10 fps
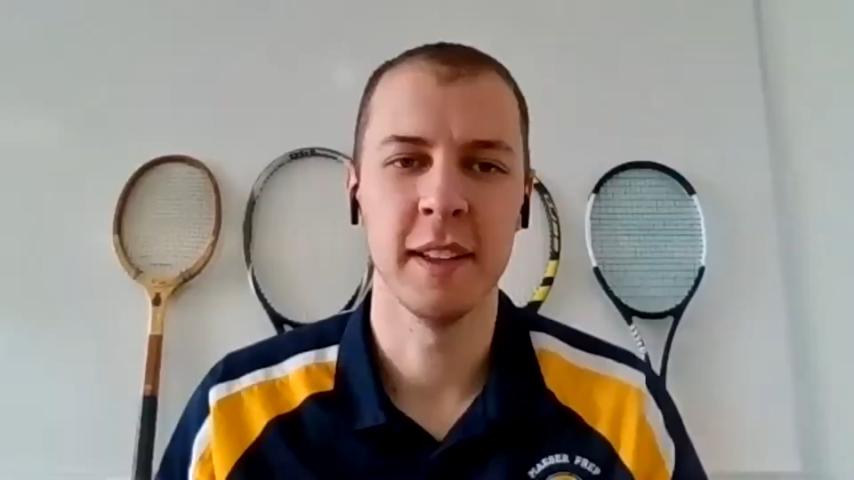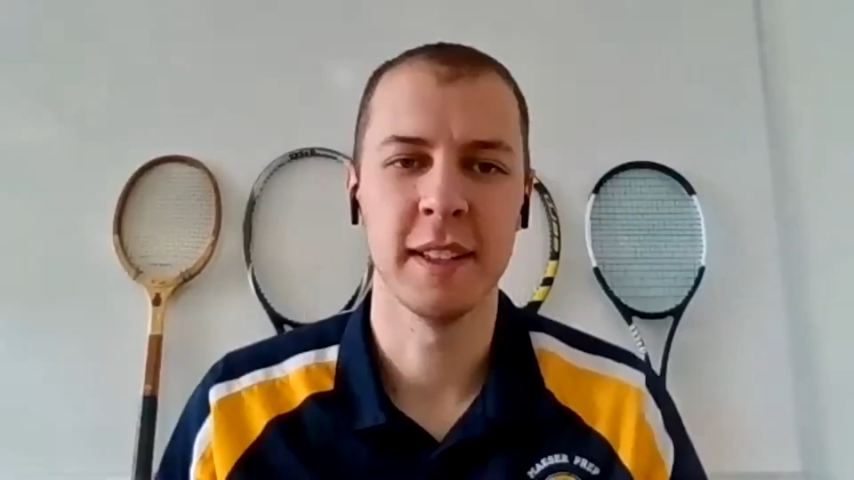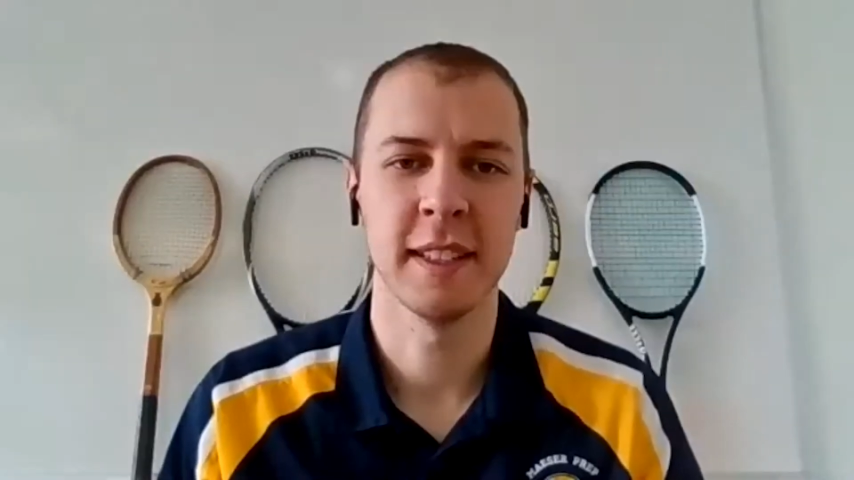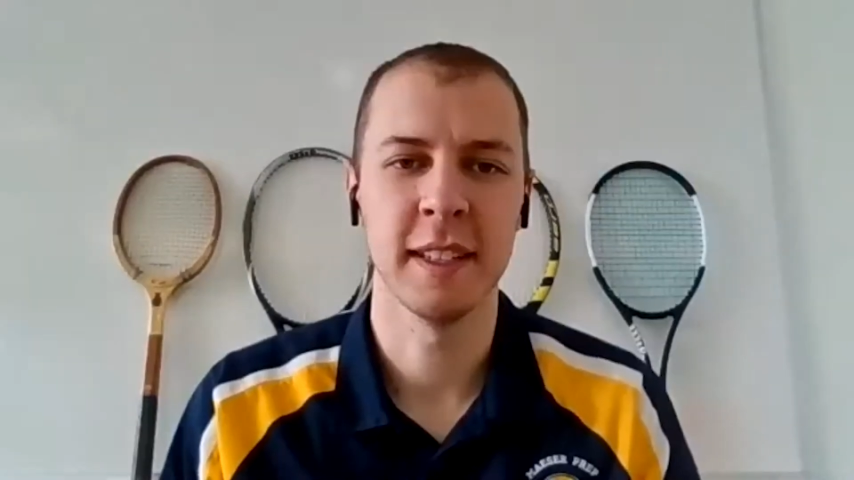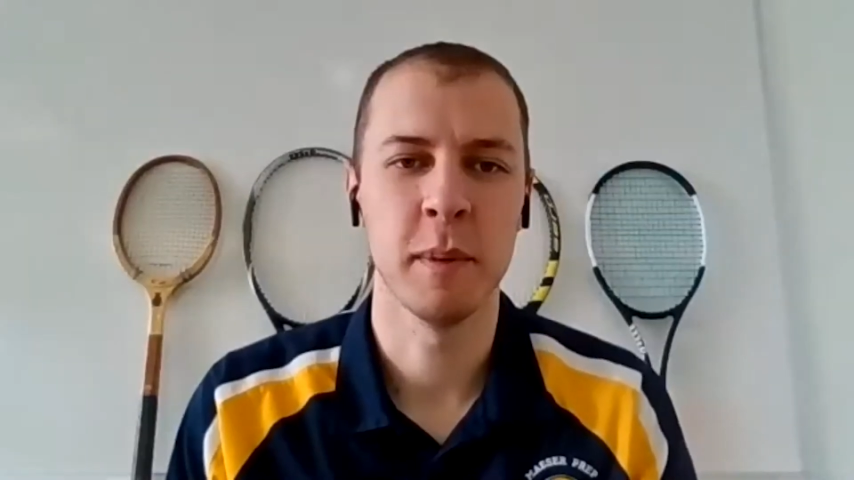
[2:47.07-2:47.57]

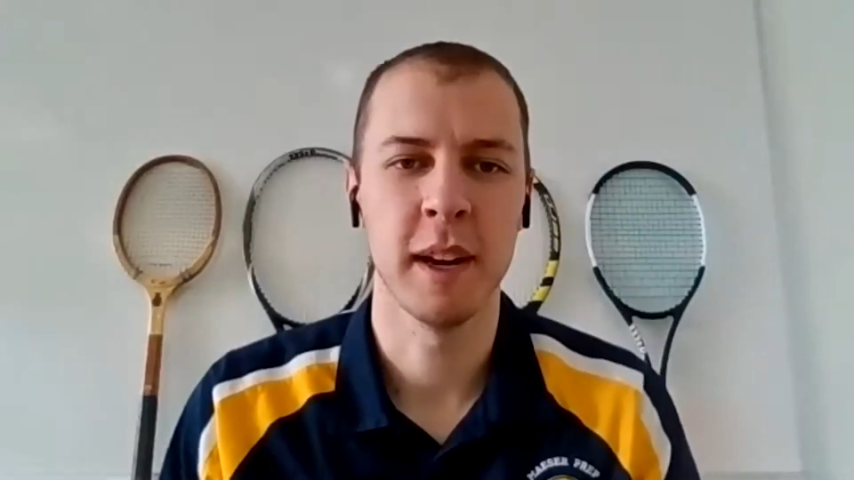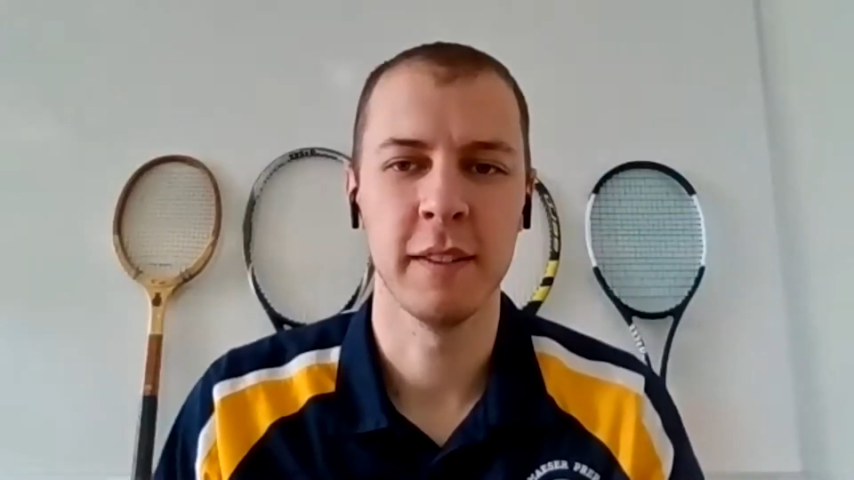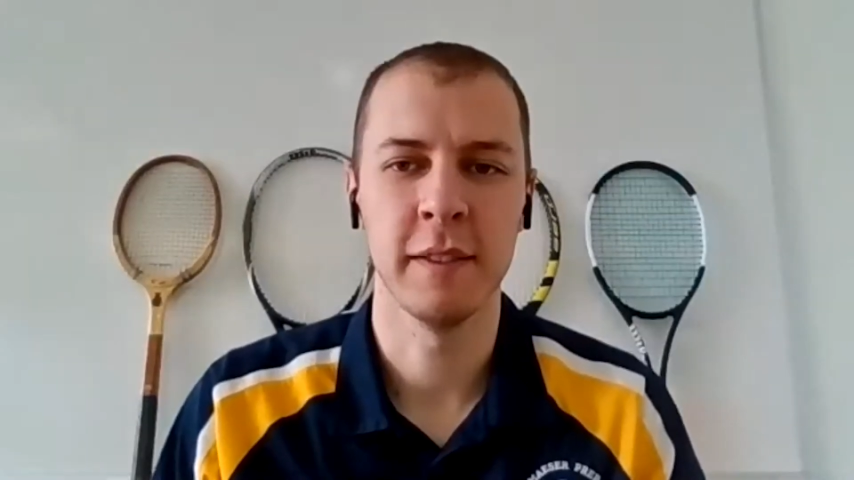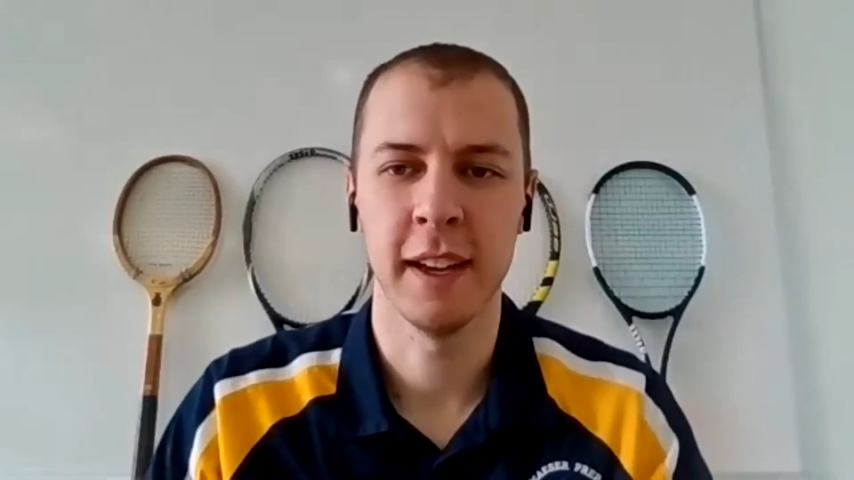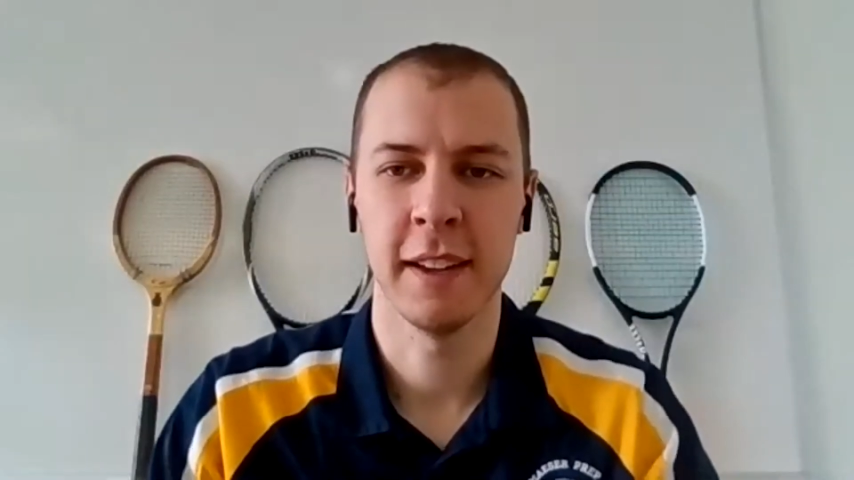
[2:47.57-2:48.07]
listening might
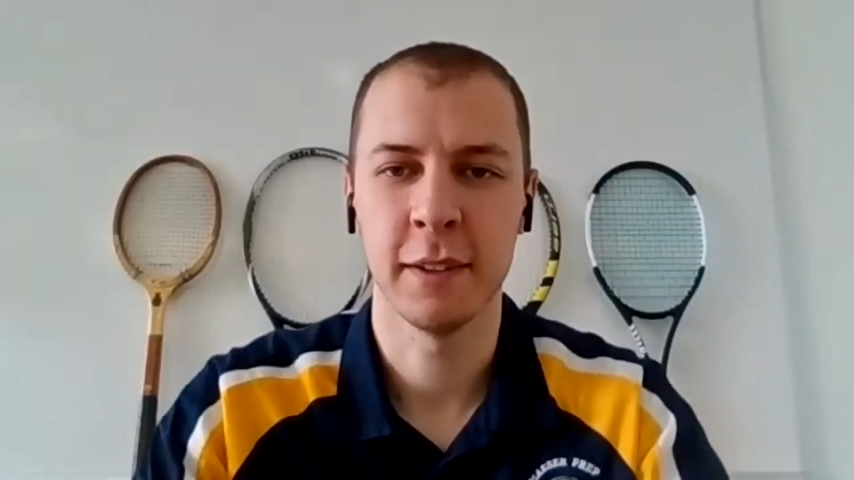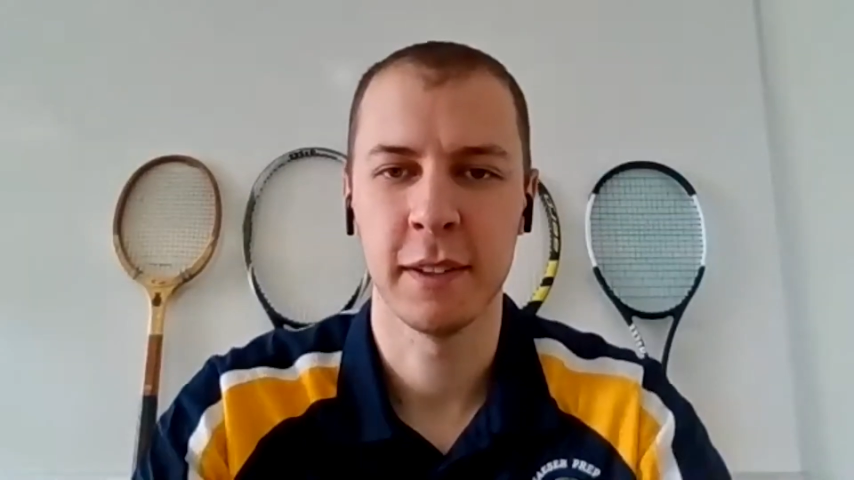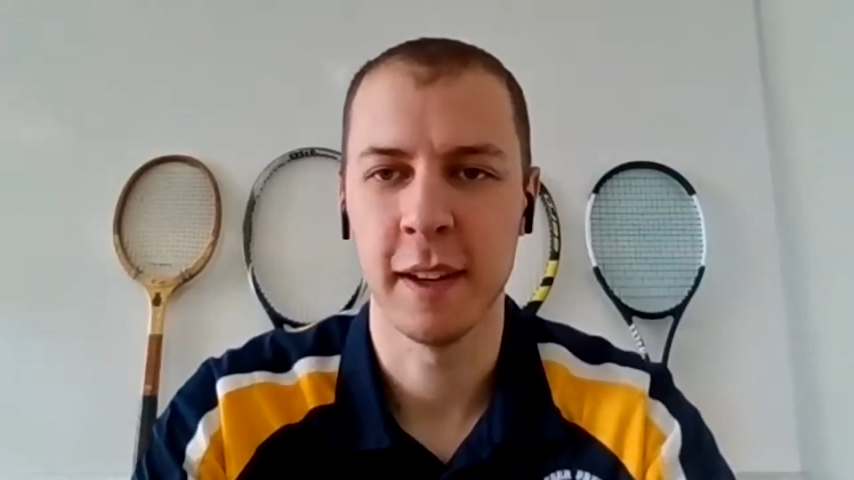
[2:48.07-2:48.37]
have guessed,